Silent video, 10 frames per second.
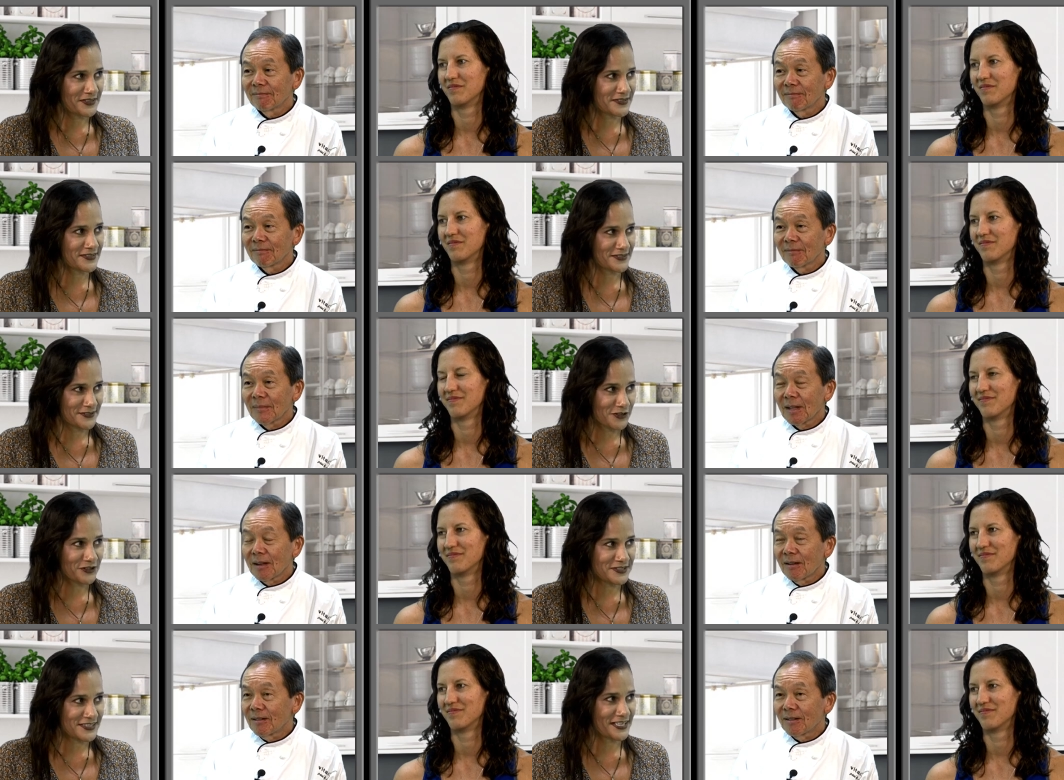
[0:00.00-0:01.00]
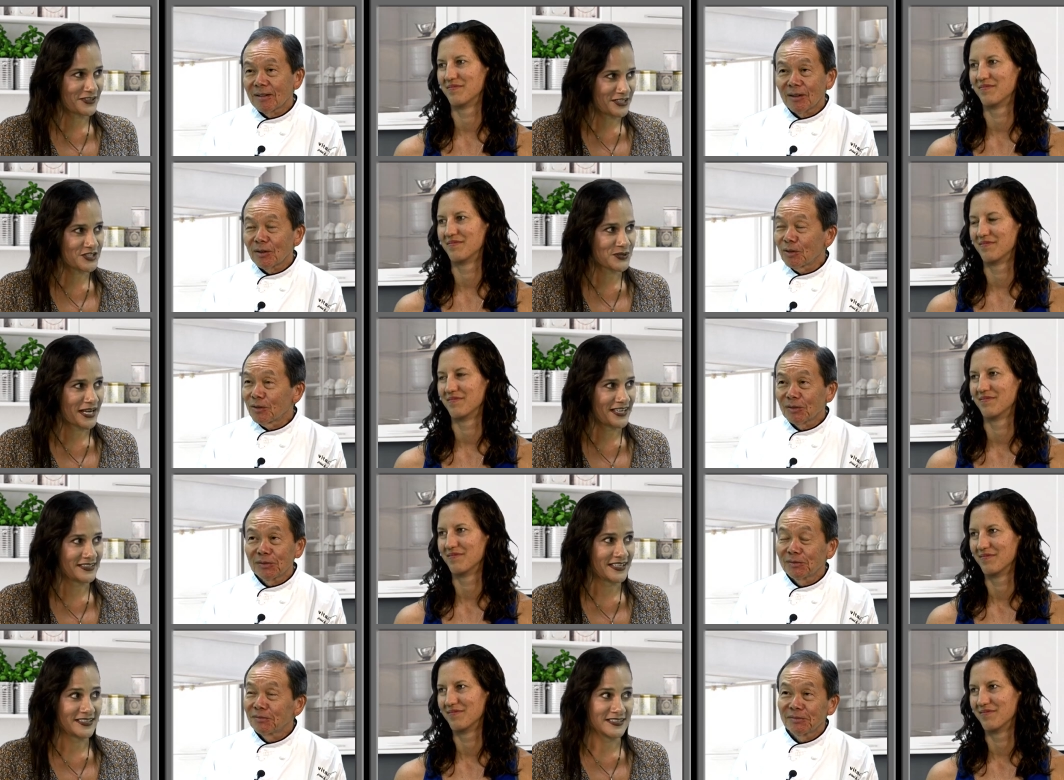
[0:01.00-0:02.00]
Speaker 1: this non-dairy mm-hmm. train,
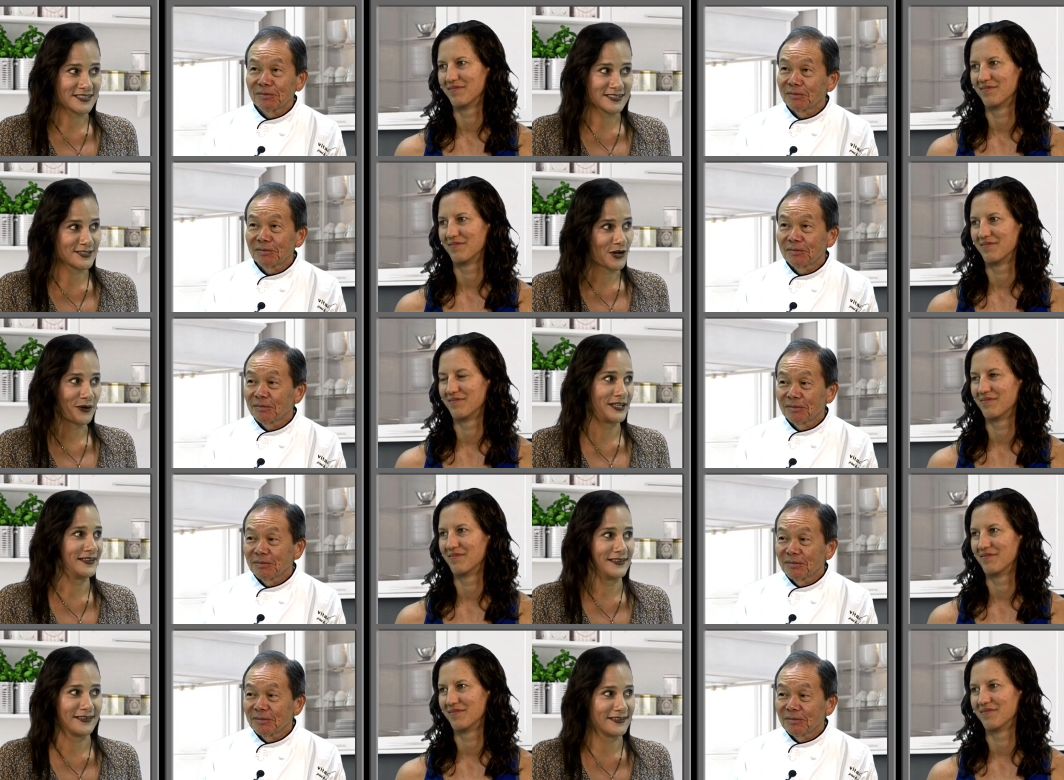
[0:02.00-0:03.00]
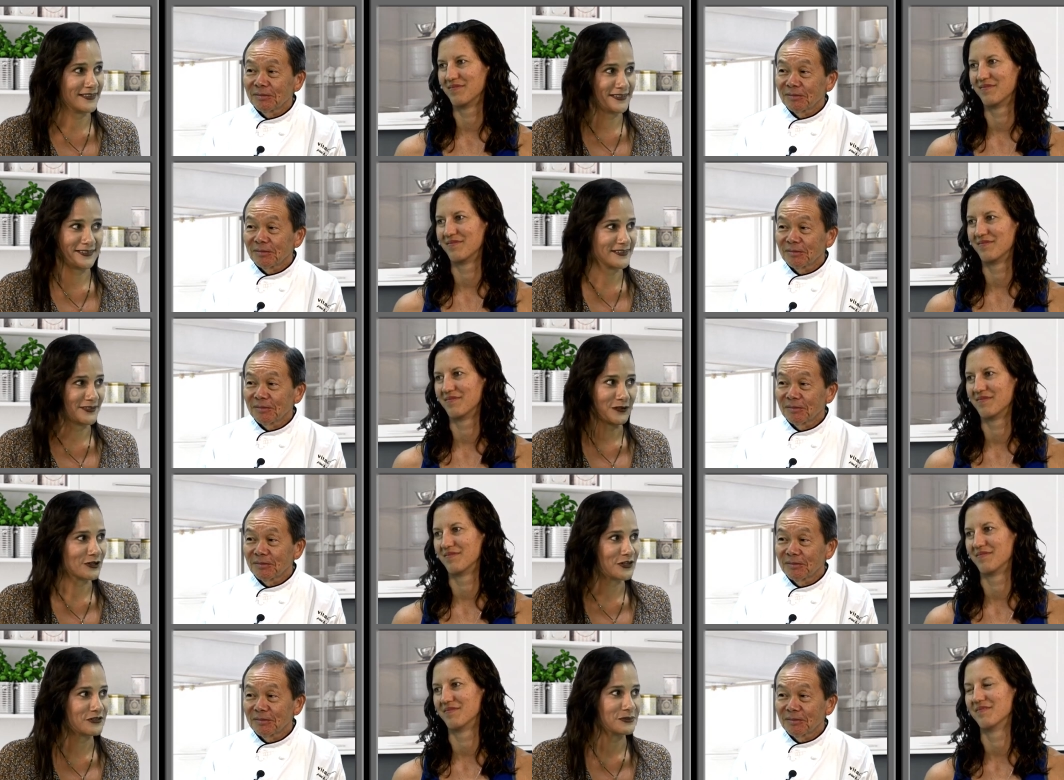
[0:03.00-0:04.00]
and it's going all
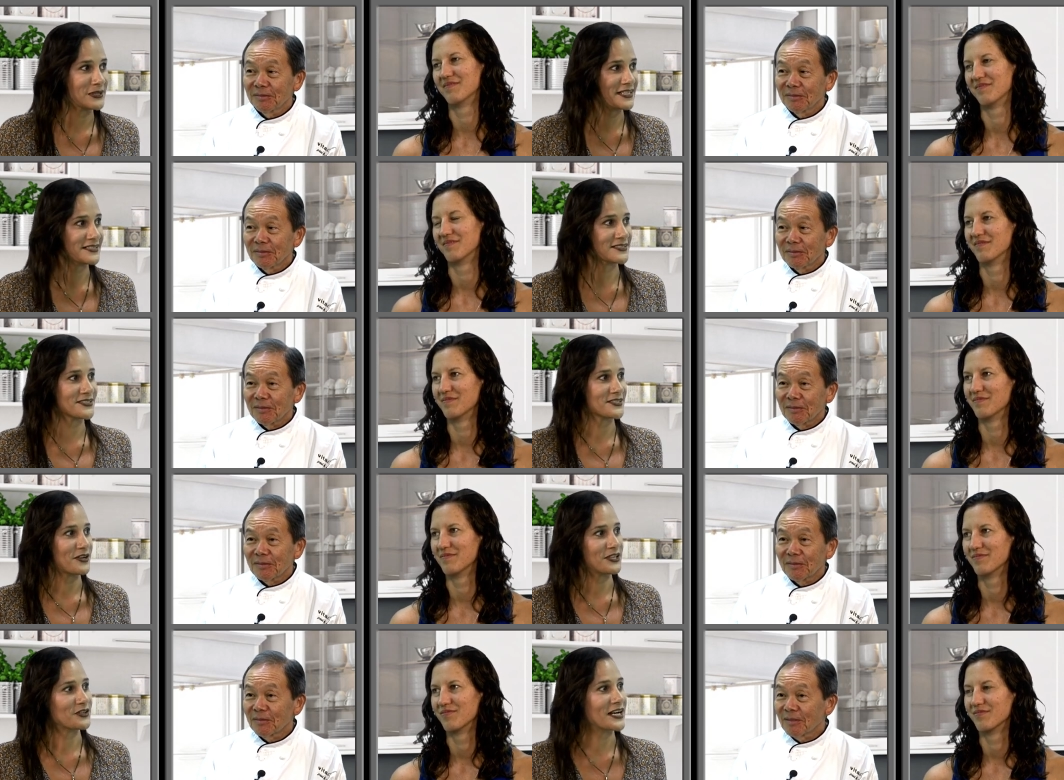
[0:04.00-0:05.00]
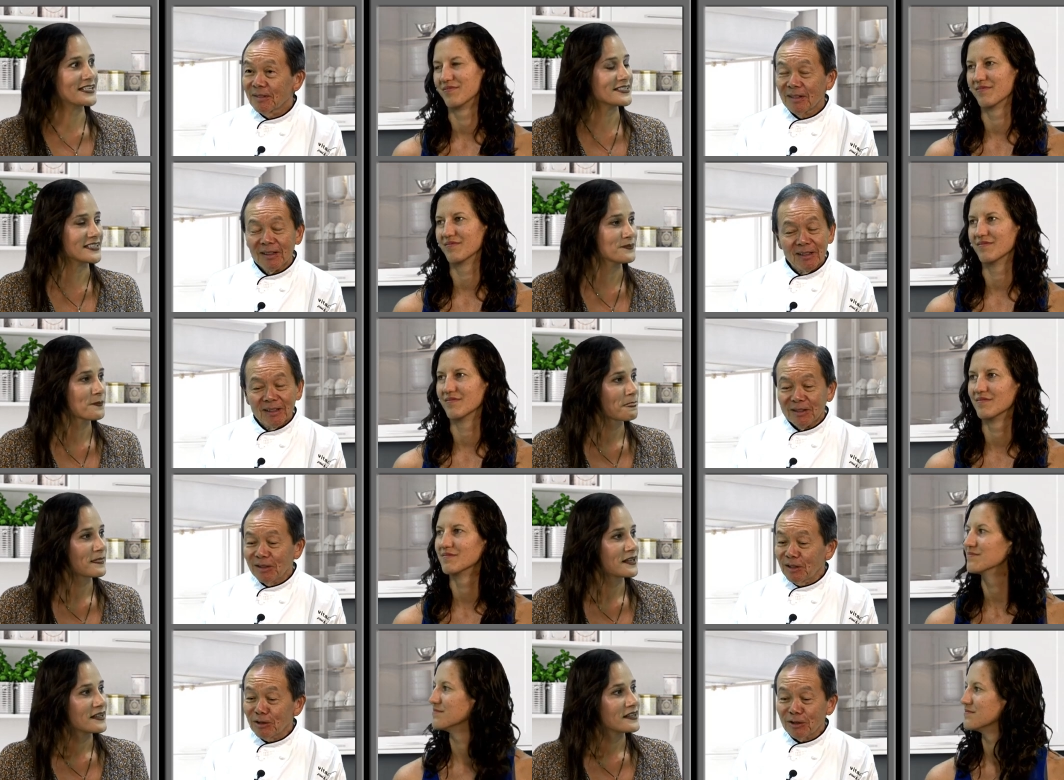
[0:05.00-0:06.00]
over the place. It's just going crazy.
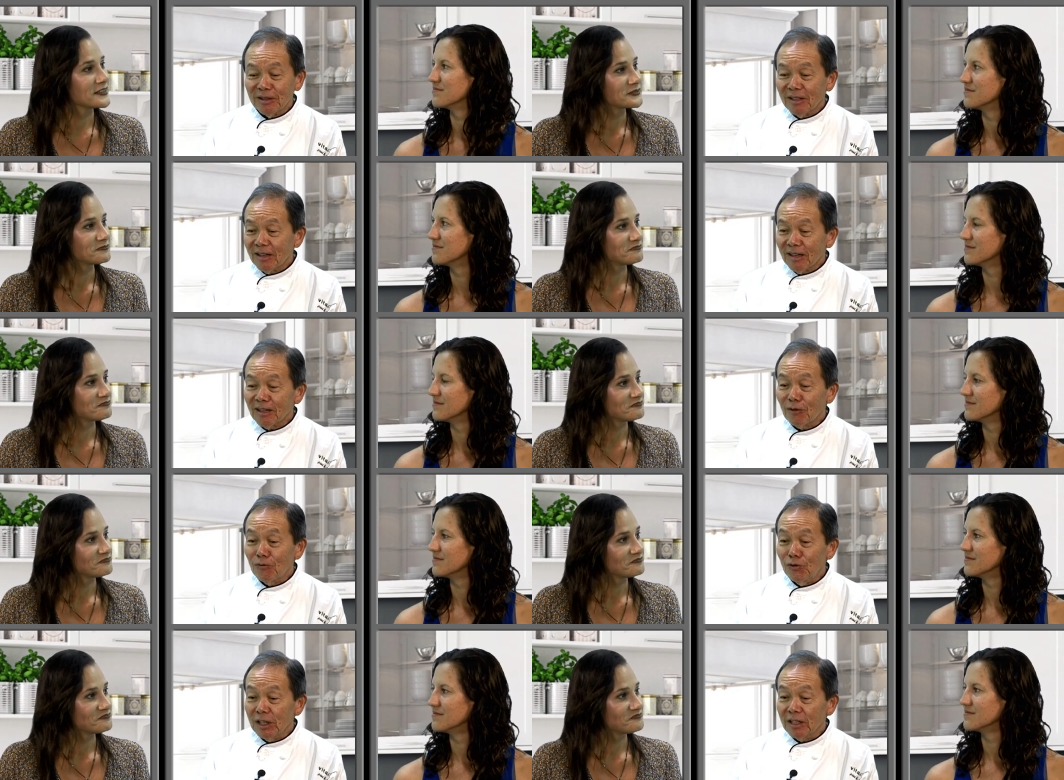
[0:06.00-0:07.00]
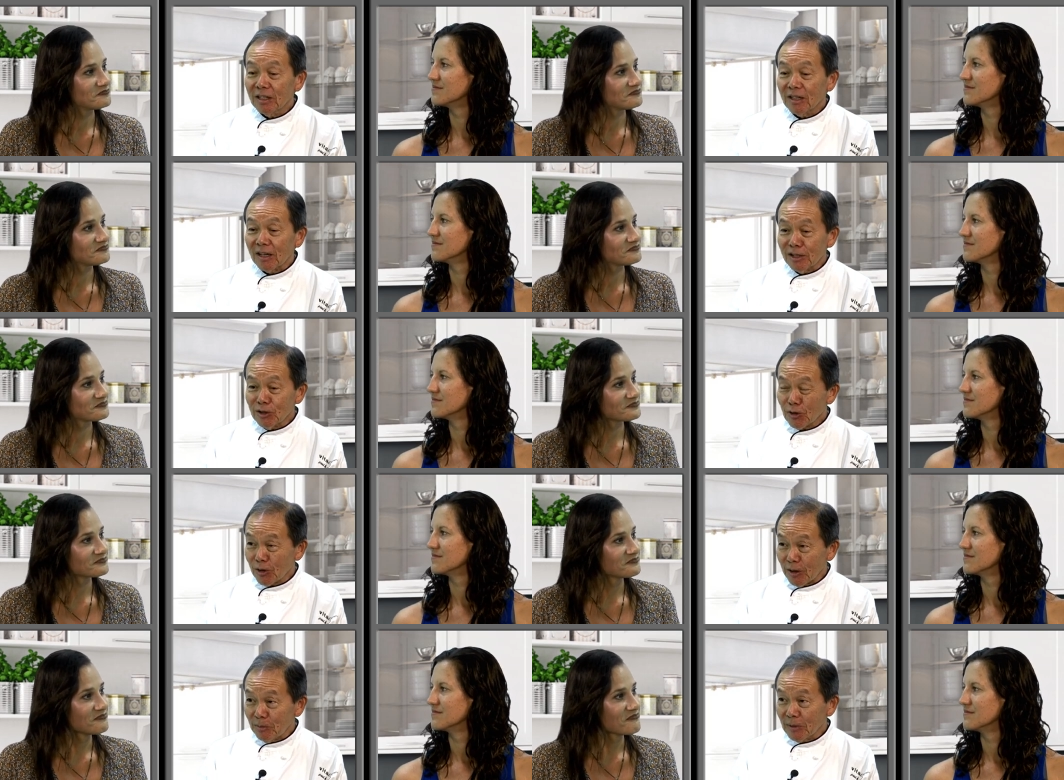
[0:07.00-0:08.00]
Speaker 2: The other day, I had a vegan ice
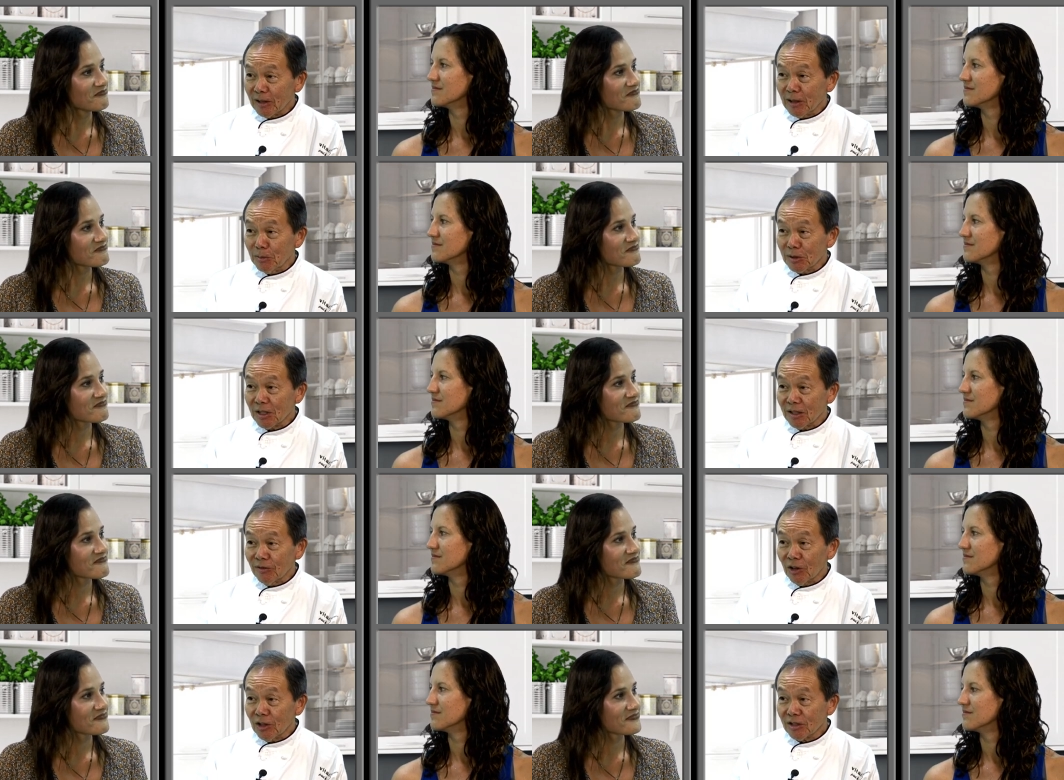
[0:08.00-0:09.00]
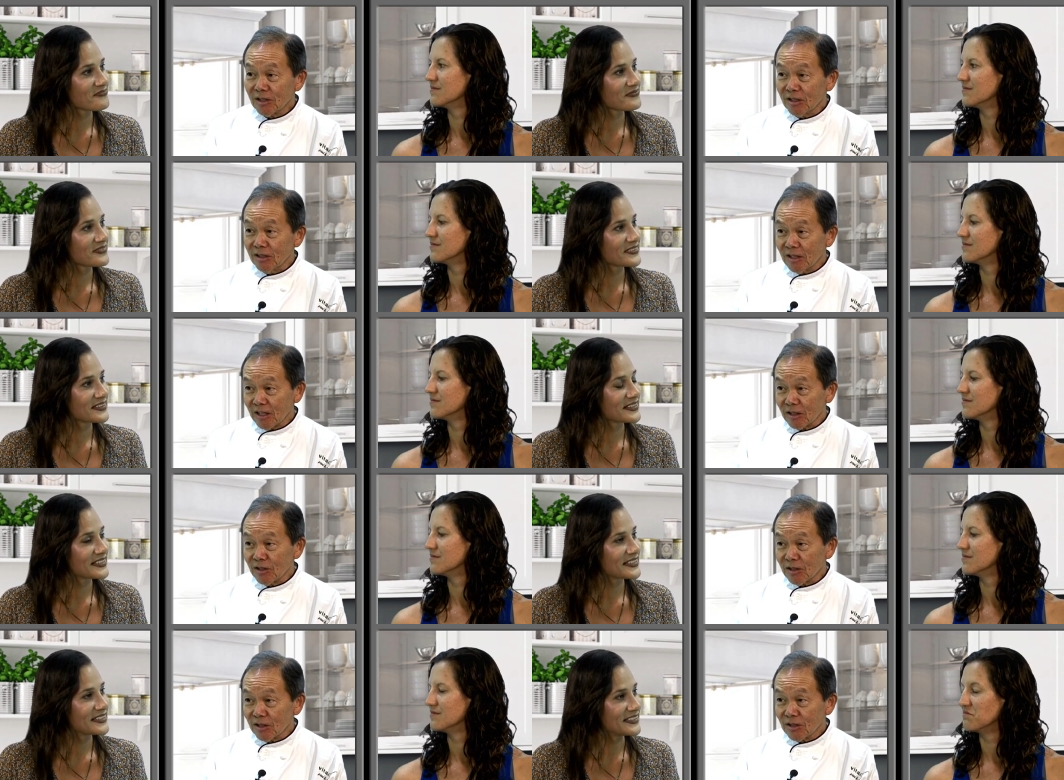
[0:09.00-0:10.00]
cream that comes out of Austin,
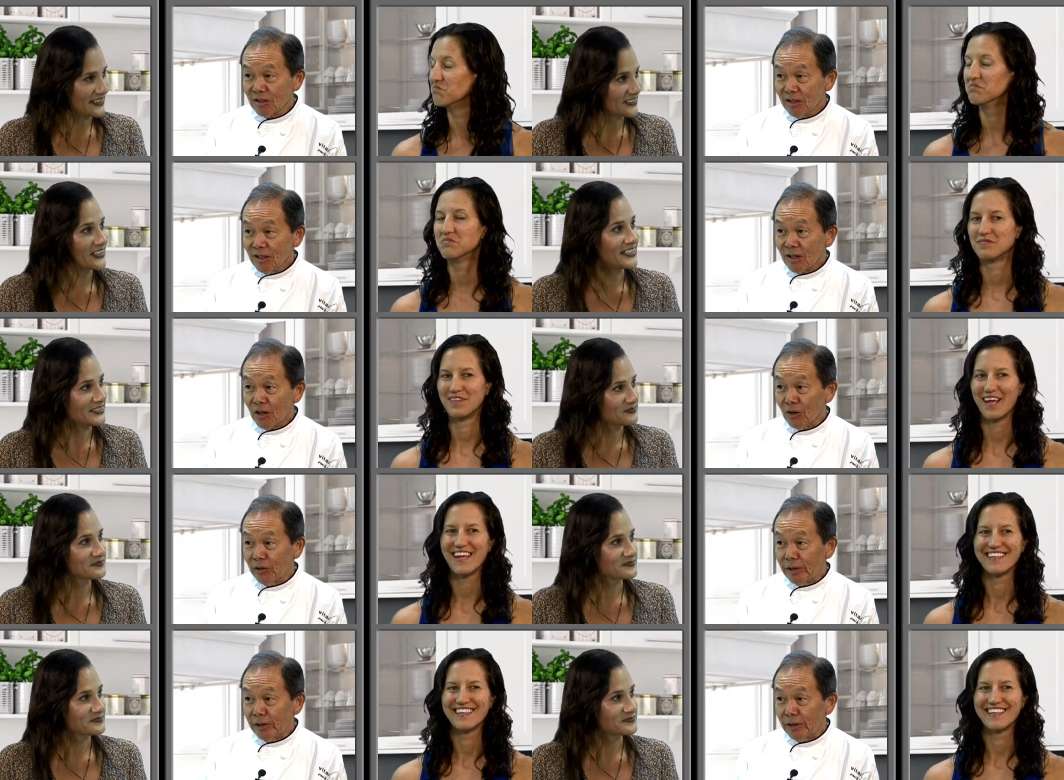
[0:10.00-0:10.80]
Texas,
Speaker 1: okay. called